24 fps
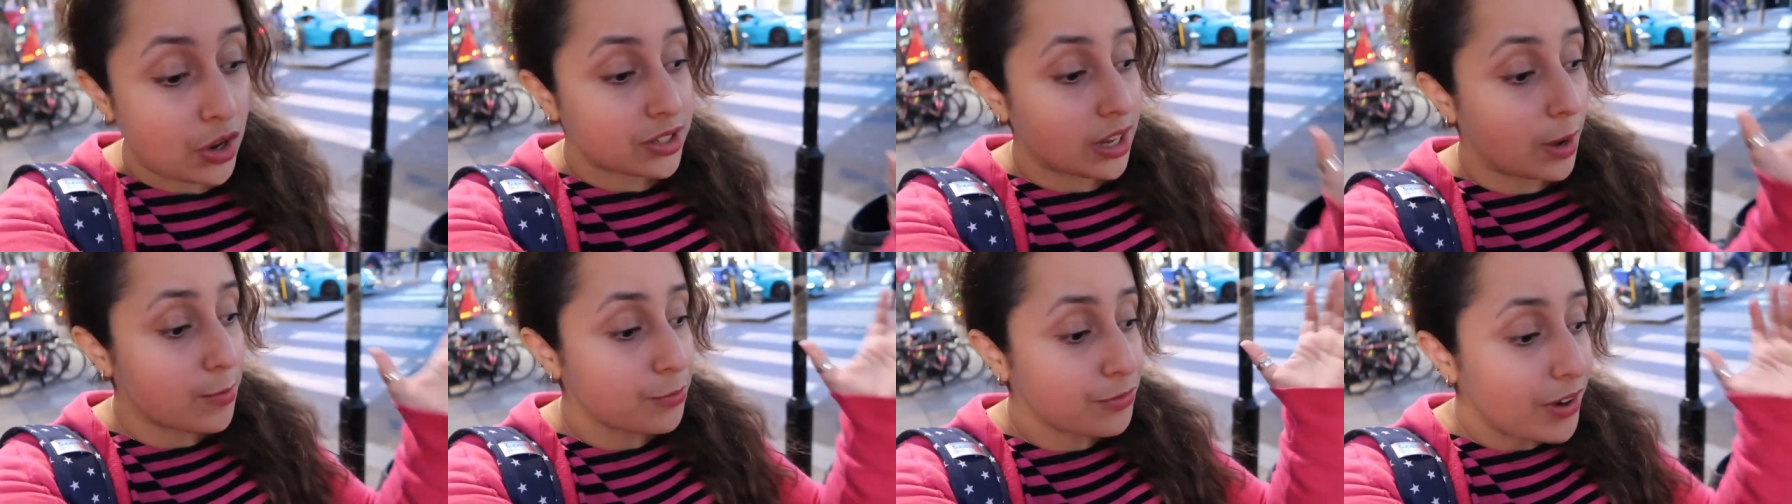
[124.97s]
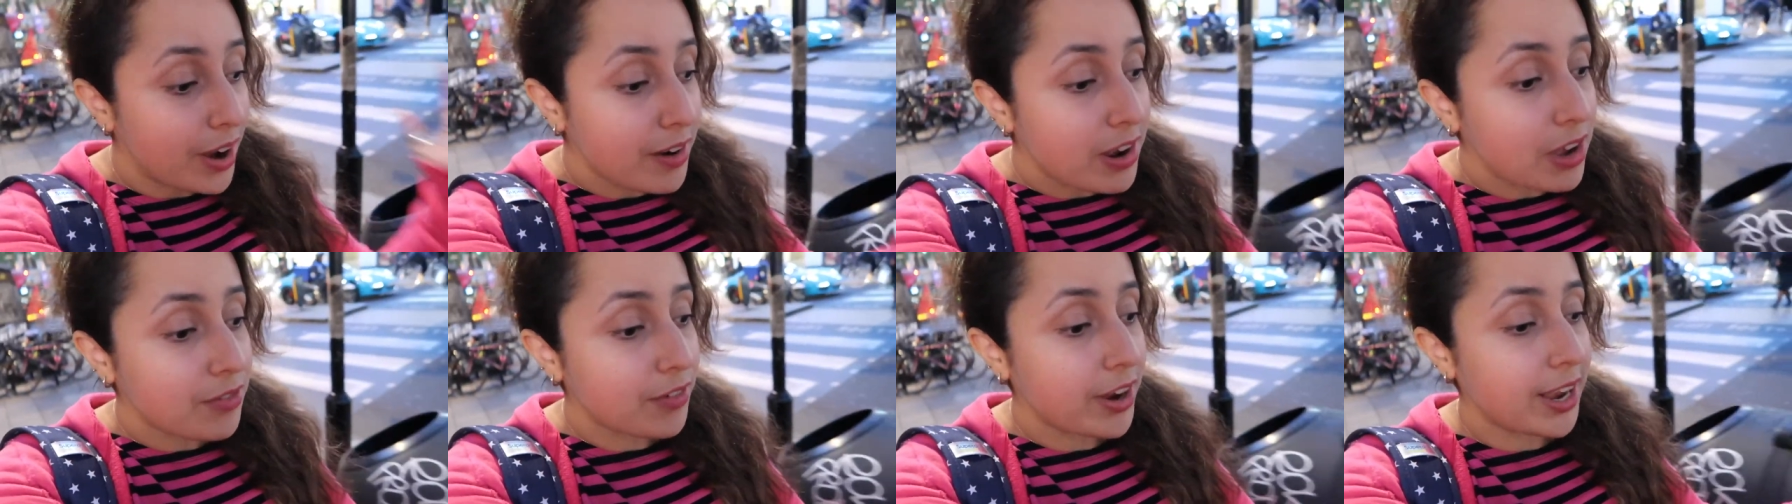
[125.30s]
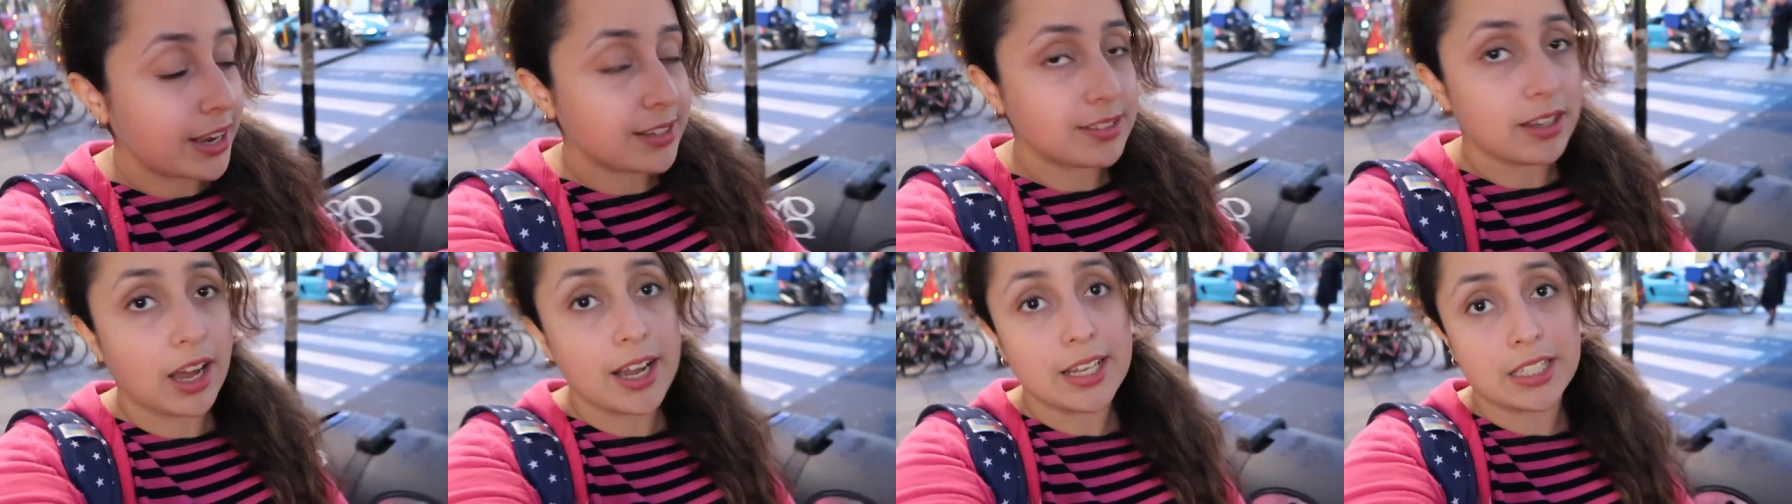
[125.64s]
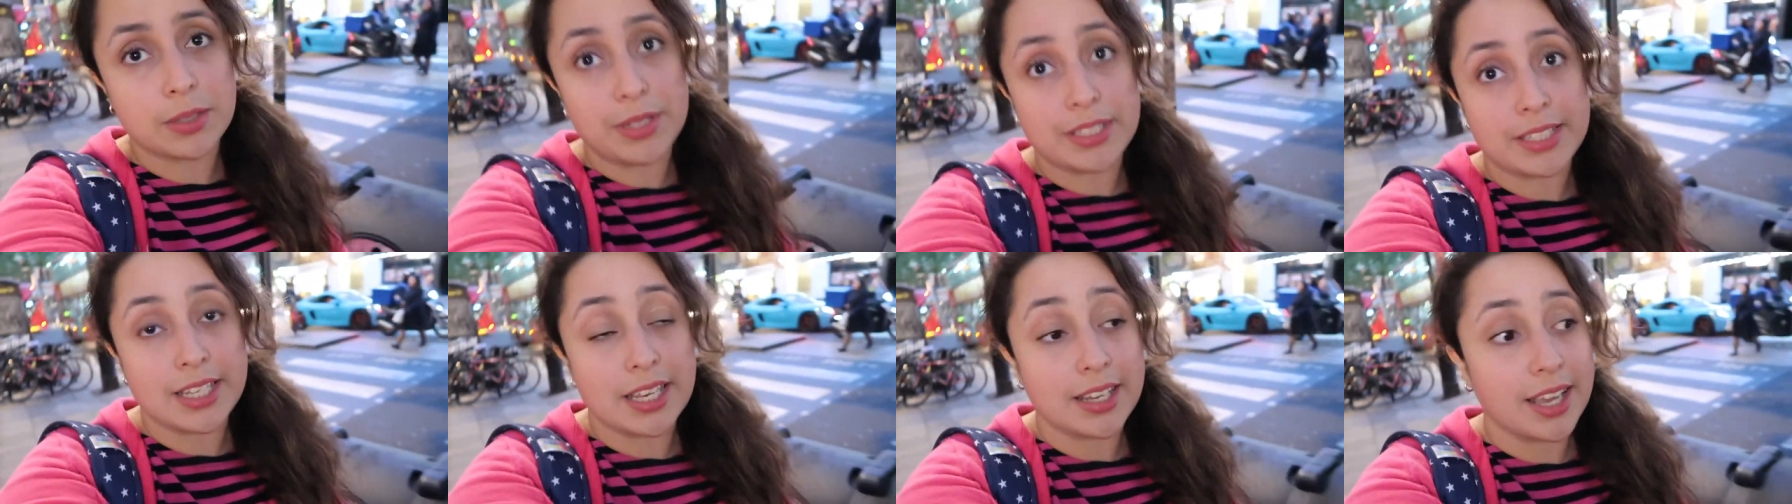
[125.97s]
So I'm very, very excited
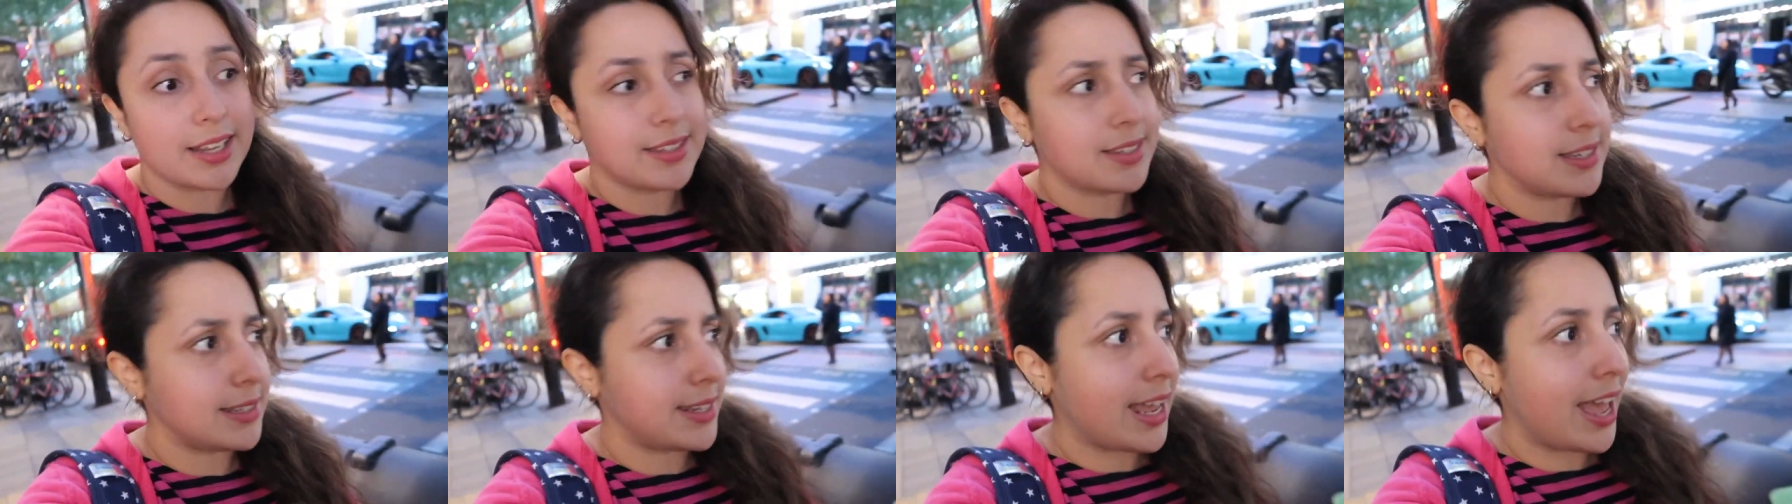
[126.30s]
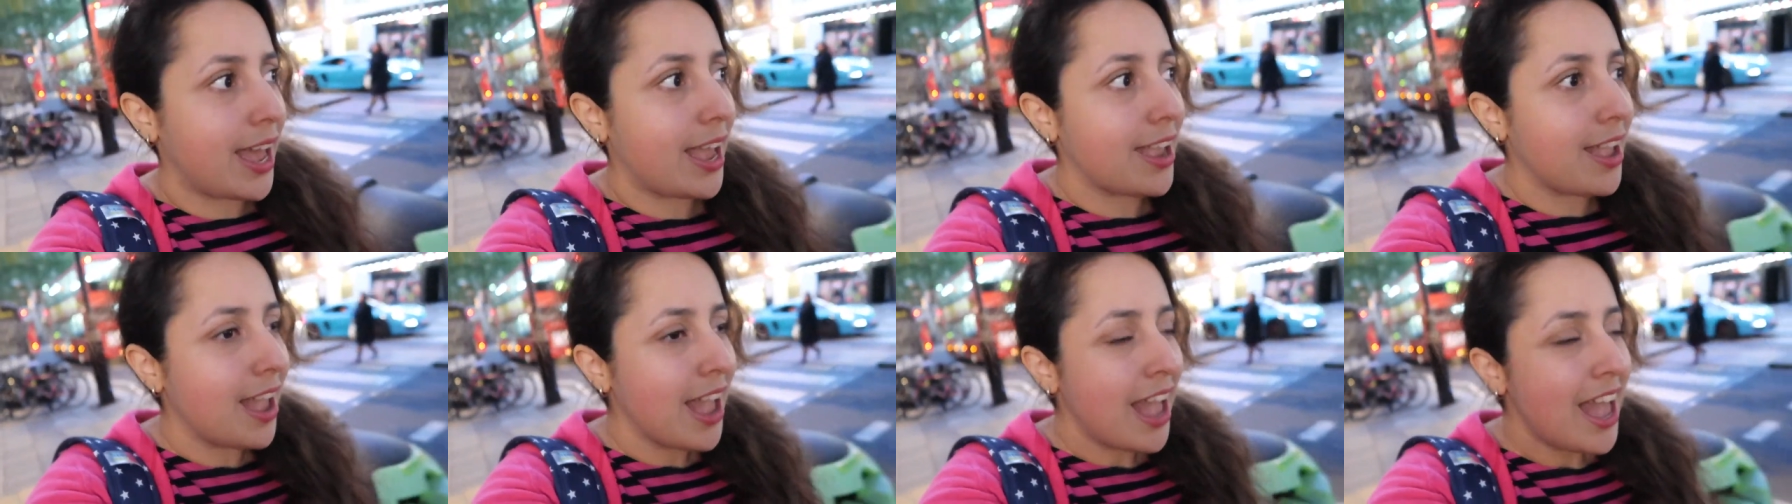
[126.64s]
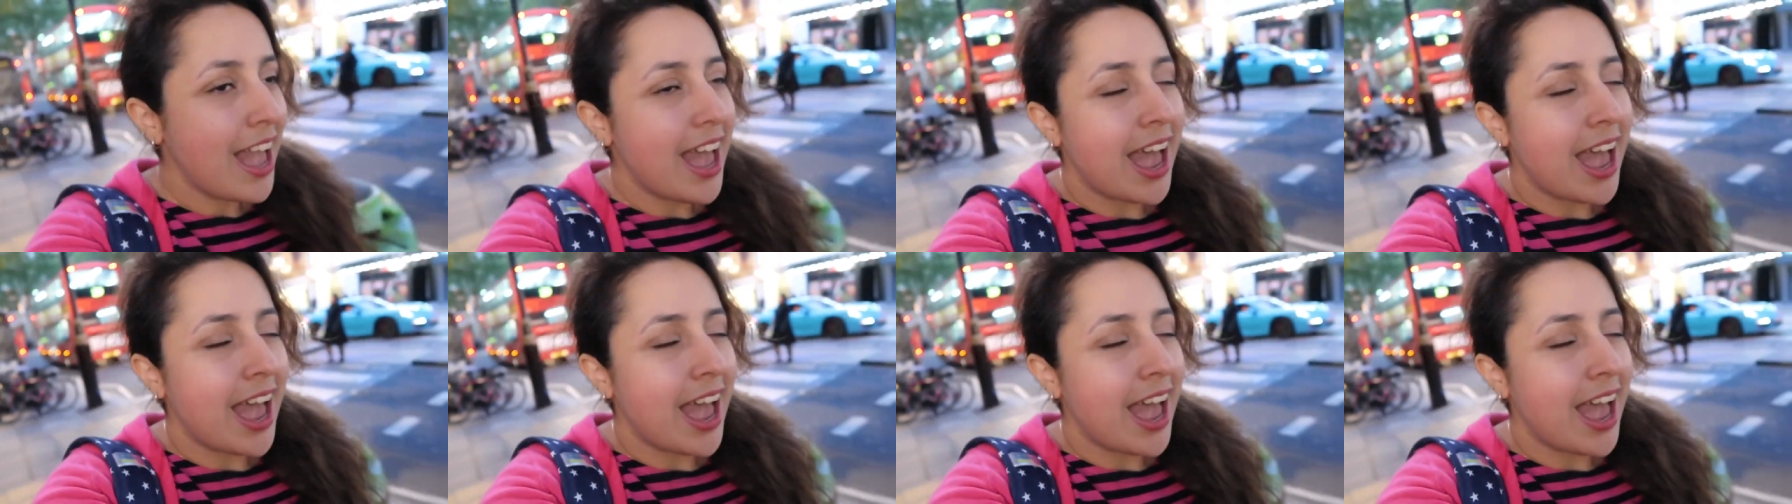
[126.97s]
to be seeing it today,